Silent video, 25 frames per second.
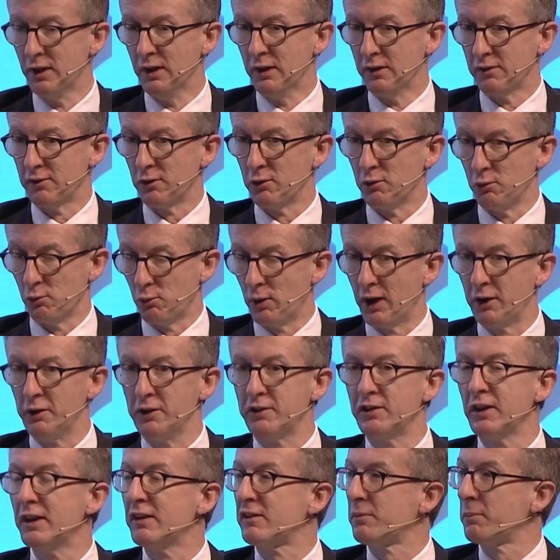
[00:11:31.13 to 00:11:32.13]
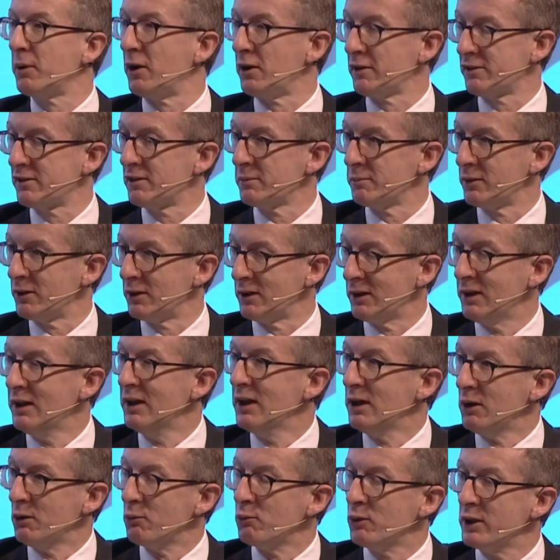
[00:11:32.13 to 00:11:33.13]
So where it is possible,
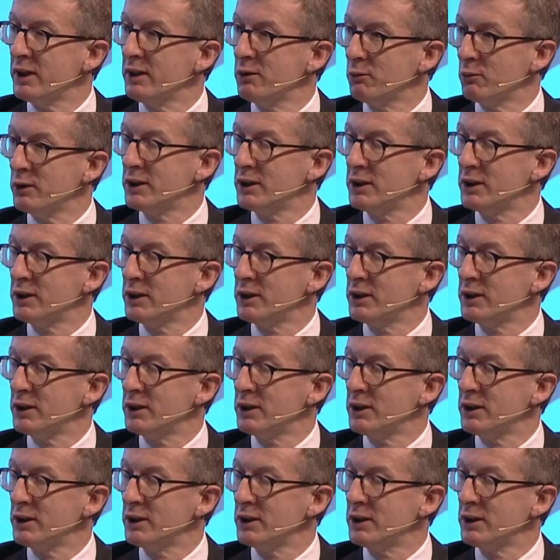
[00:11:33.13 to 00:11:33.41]
we